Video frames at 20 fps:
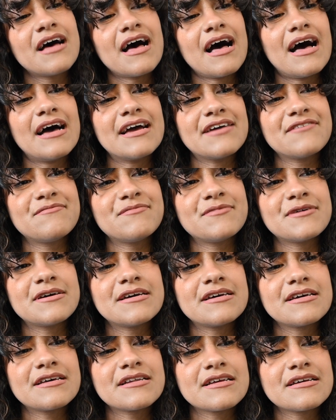I've
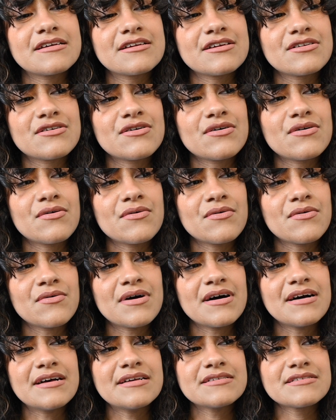been, you
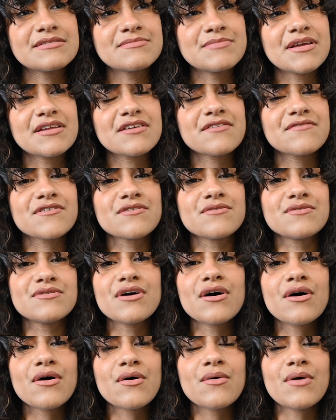know, as many of you
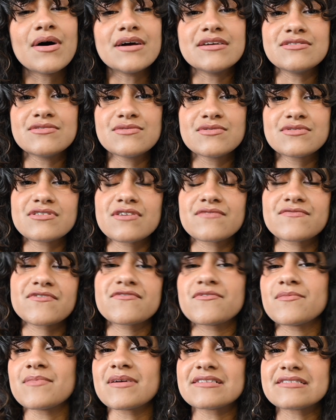know, I do suffer
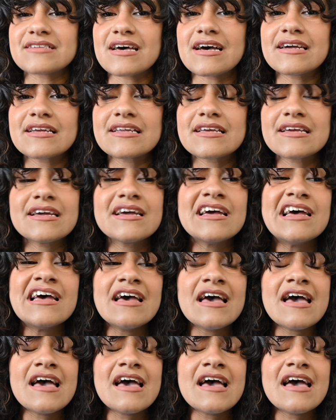from anxiety,